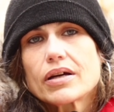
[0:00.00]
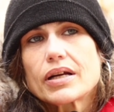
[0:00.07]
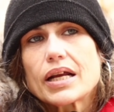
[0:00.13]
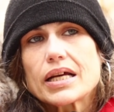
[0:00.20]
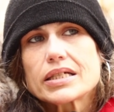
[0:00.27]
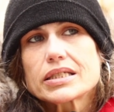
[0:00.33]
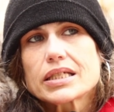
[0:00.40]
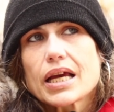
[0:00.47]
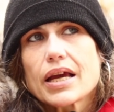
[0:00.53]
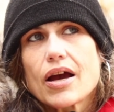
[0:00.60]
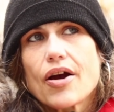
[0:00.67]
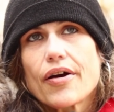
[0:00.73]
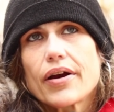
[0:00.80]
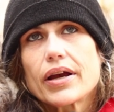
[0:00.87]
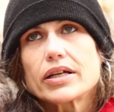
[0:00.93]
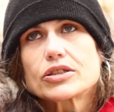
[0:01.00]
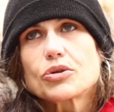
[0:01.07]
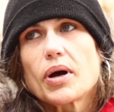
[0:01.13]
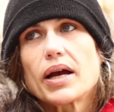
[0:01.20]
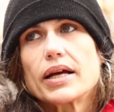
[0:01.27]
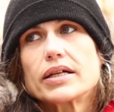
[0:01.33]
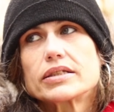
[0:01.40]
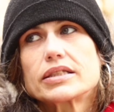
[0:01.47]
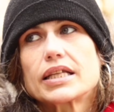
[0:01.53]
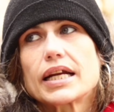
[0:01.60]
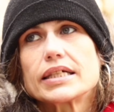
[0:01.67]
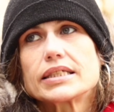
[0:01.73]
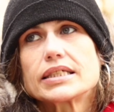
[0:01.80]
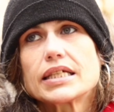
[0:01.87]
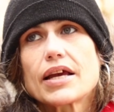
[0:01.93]
And I say, all right, did
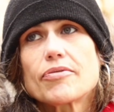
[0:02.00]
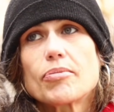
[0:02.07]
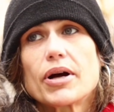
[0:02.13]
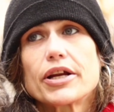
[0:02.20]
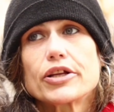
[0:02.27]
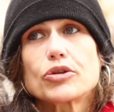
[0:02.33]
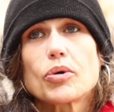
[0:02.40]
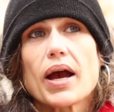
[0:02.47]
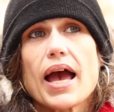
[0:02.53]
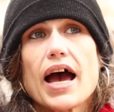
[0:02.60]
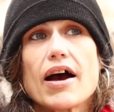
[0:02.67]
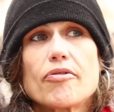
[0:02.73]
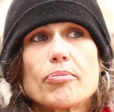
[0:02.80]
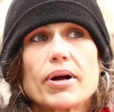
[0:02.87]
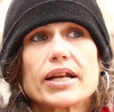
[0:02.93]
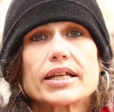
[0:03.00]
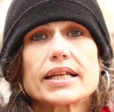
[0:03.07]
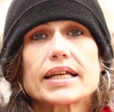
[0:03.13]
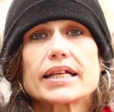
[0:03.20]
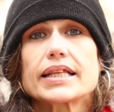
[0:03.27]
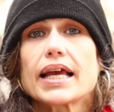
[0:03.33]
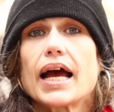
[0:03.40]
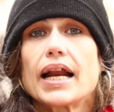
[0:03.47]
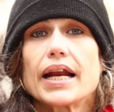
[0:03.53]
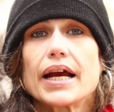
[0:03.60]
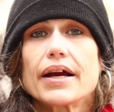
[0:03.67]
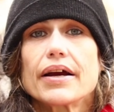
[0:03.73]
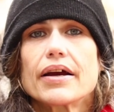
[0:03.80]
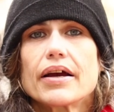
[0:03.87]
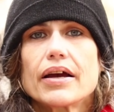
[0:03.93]
I save money? Do I have money to get down
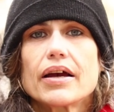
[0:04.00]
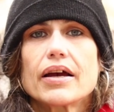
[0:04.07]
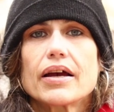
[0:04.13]
there?